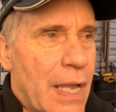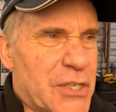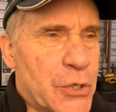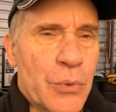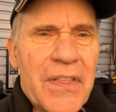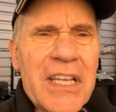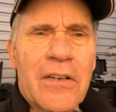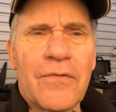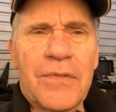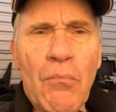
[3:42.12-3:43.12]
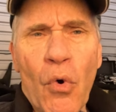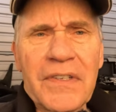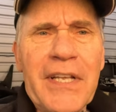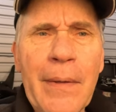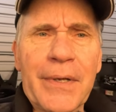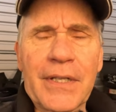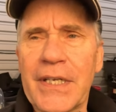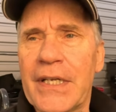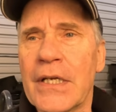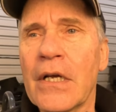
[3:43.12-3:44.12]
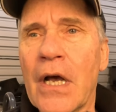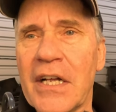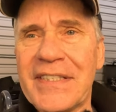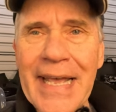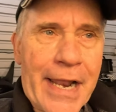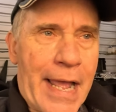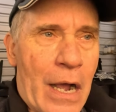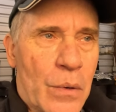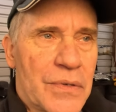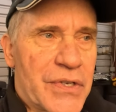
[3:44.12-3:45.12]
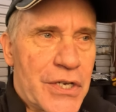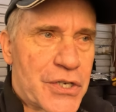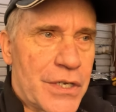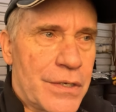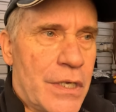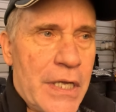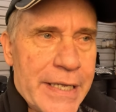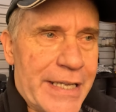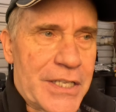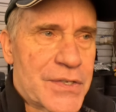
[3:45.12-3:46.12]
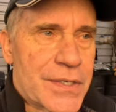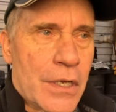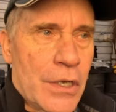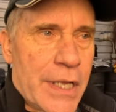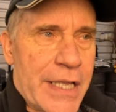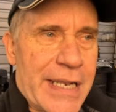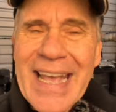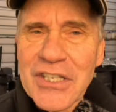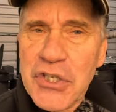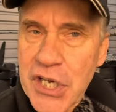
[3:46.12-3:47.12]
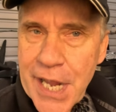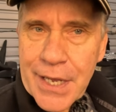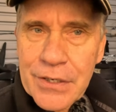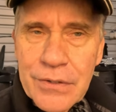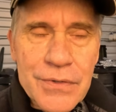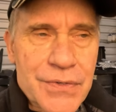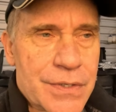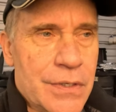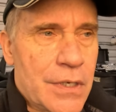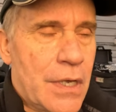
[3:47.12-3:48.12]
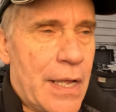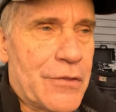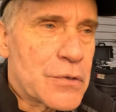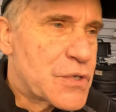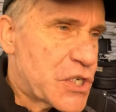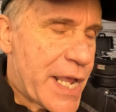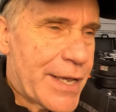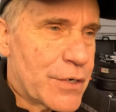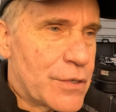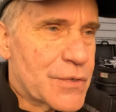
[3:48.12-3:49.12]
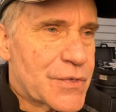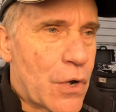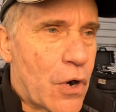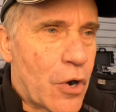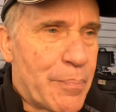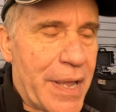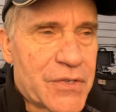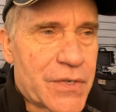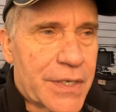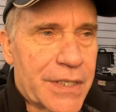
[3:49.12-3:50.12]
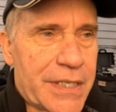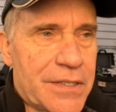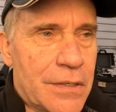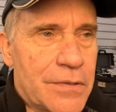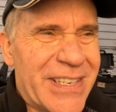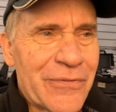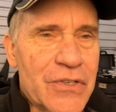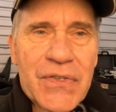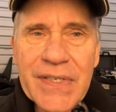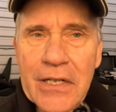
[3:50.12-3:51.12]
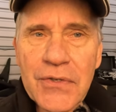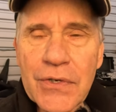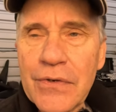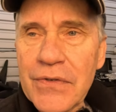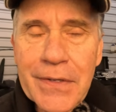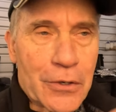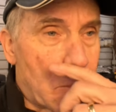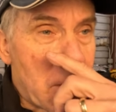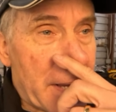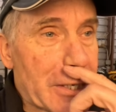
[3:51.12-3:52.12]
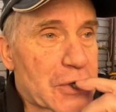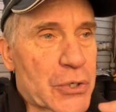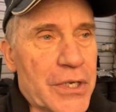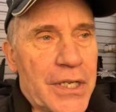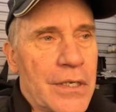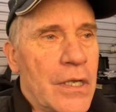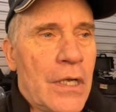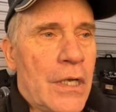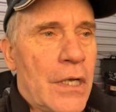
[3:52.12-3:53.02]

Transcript: as you would think of more typically, a data acquisition. It has channels, and those channels are basically different sensors that are measuring